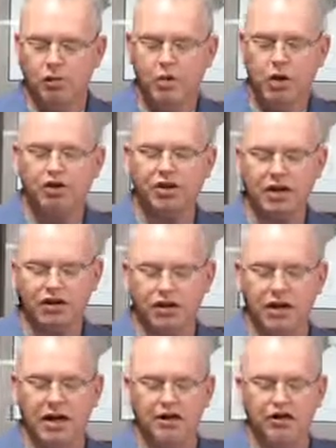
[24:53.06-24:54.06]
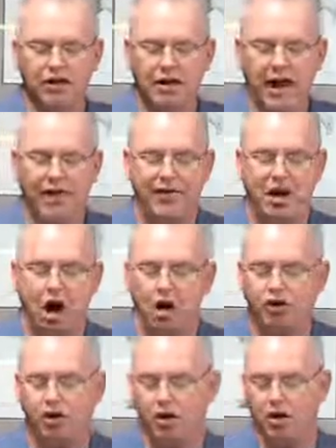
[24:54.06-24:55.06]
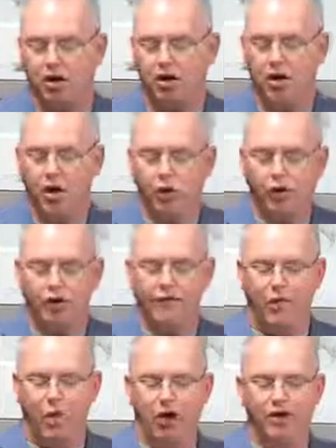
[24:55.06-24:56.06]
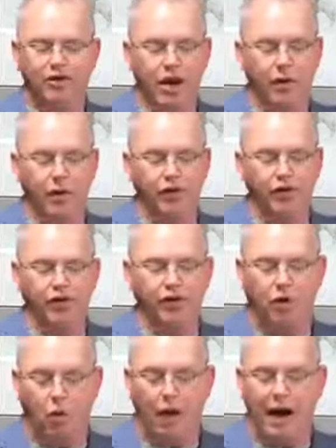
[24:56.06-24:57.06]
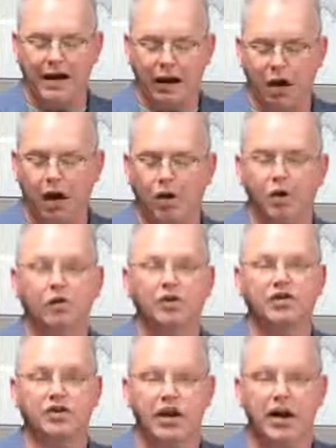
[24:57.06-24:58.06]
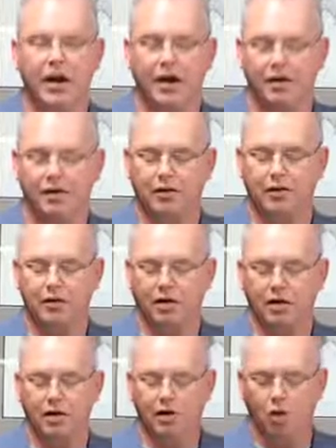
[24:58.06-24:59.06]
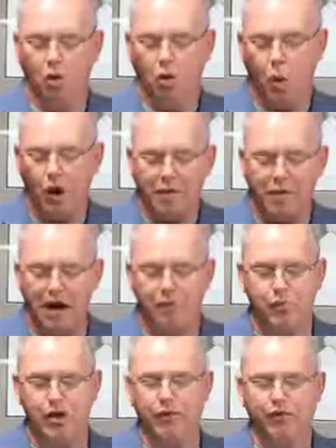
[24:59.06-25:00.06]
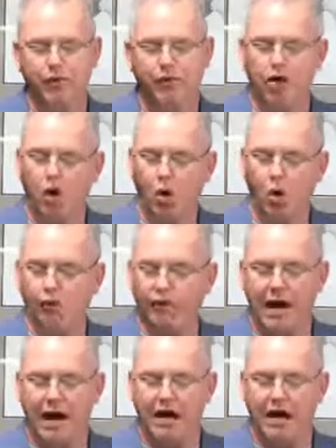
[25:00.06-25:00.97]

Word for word: The music ceased, and the auctioneer, with a voice that was quite low, said, What am I bidding for the old